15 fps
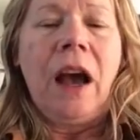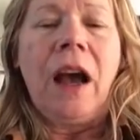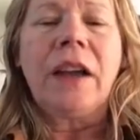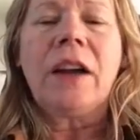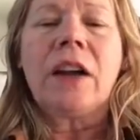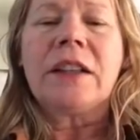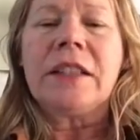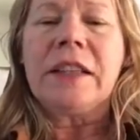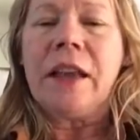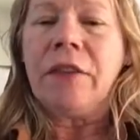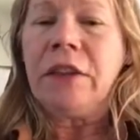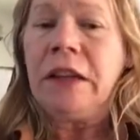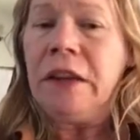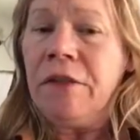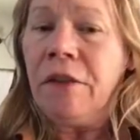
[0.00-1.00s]
I got
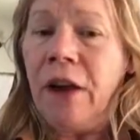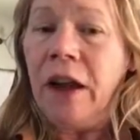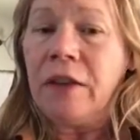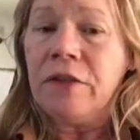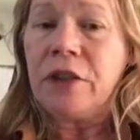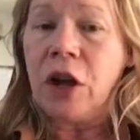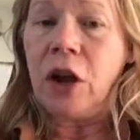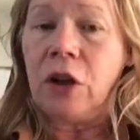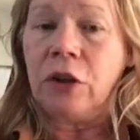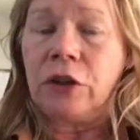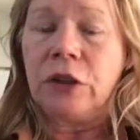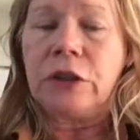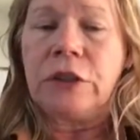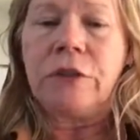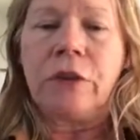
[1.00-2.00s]

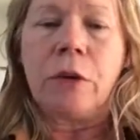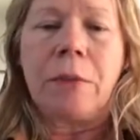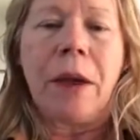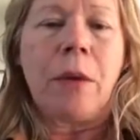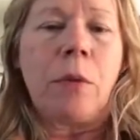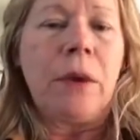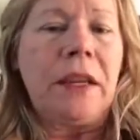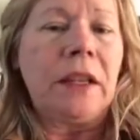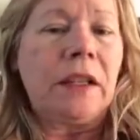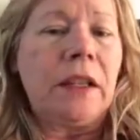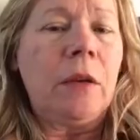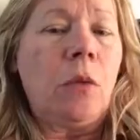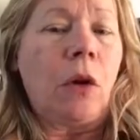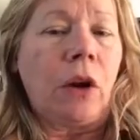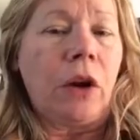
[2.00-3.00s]
$75 for my
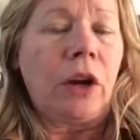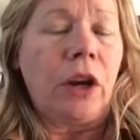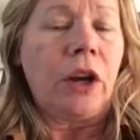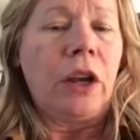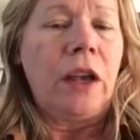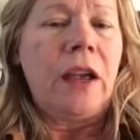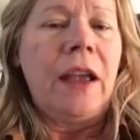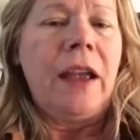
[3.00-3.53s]
weekly work,